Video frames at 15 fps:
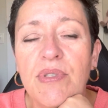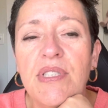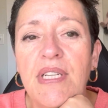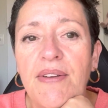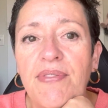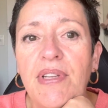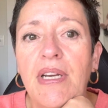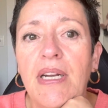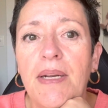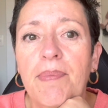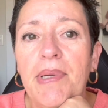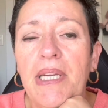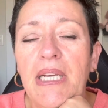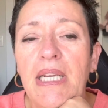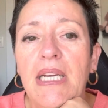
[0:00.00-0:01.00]
definitely going to
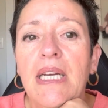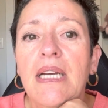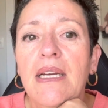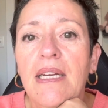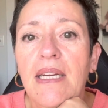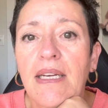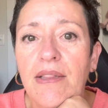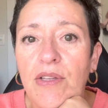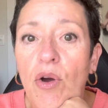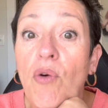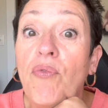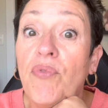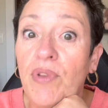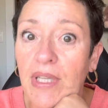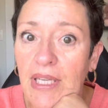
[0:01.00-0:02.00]
be, and
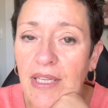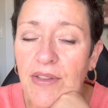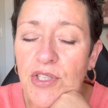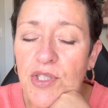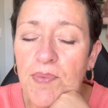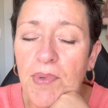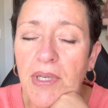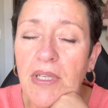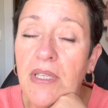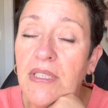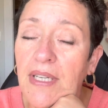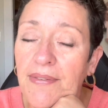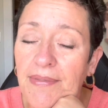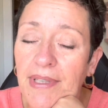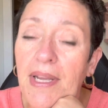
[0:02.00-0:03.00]
hopefully in the spring, not
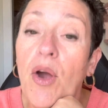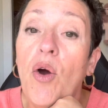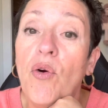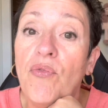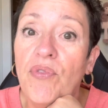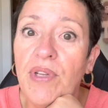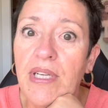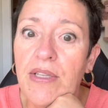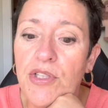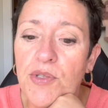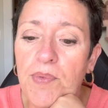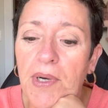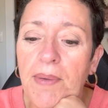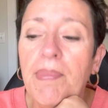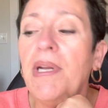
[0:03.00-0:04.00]
definitely, hopefully in the
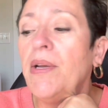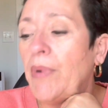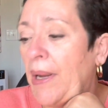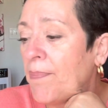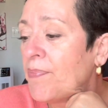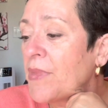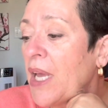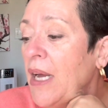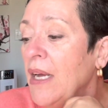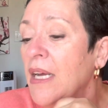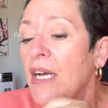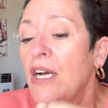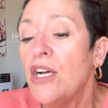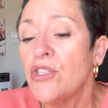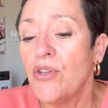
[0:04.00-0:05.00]
spring. But anyway,
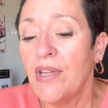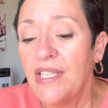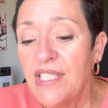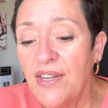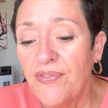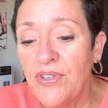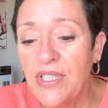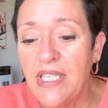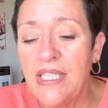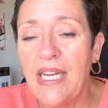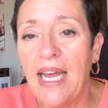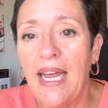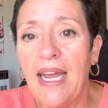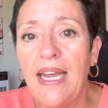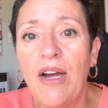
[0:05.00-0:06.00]
so that's it for
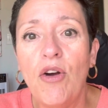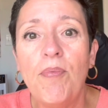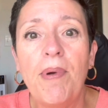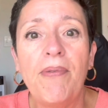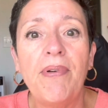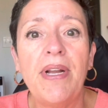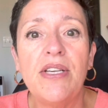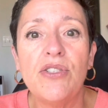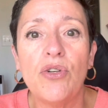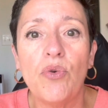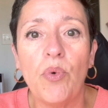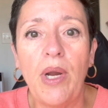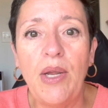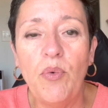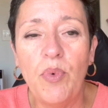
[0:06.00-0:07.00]
today. I hope everybody has a
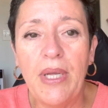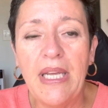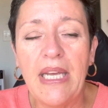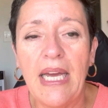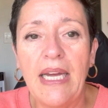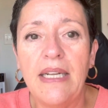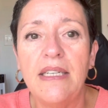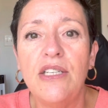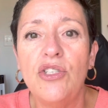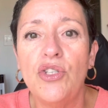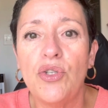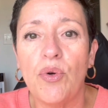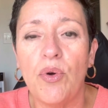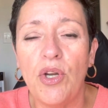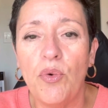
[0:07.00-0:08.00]
great weekend.
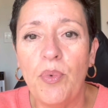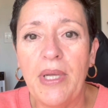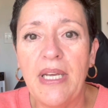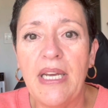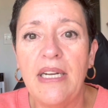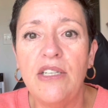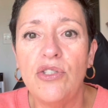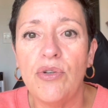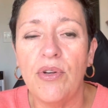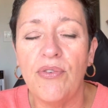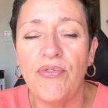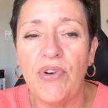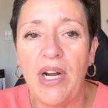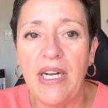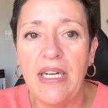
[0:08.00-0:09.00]
Enjoy your weekend. Enjoy your
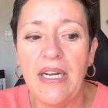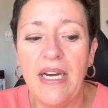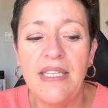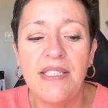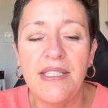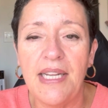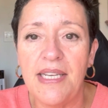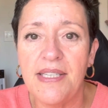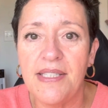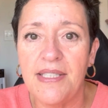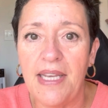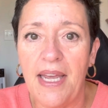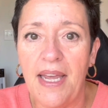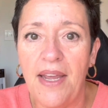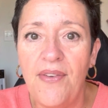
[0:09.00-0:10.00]
Friday night. Stay
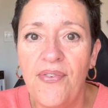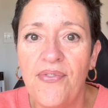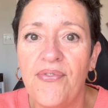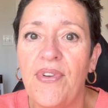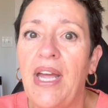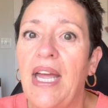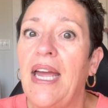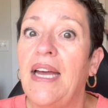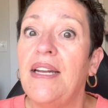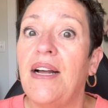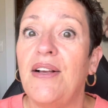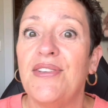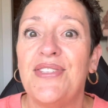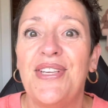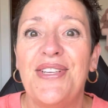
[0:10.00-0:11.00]
safe, and
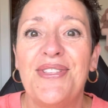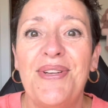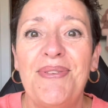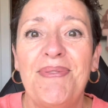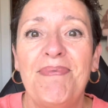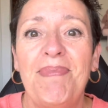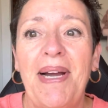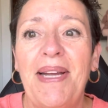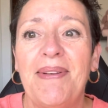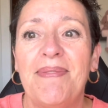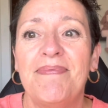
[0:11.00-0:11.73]
I'll see you soon. Bye.